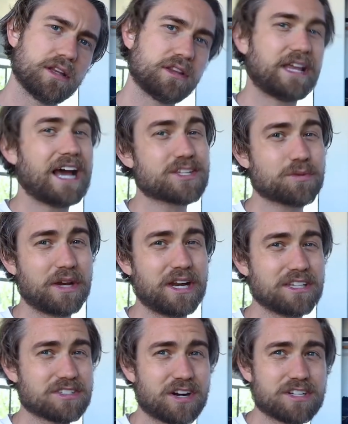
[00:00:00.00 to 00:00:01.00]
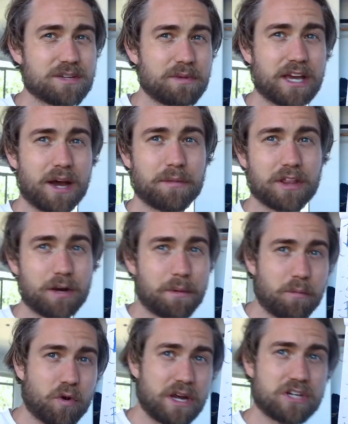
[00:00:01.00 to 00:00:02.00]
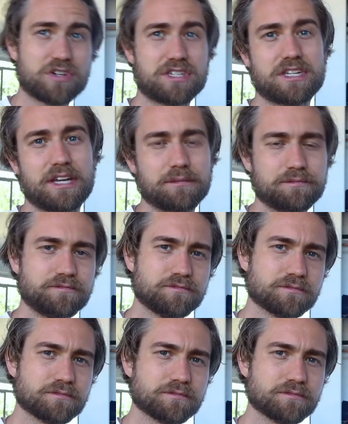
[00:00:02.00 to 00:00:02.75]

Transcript: that's when it starts to become a little bit more interesting.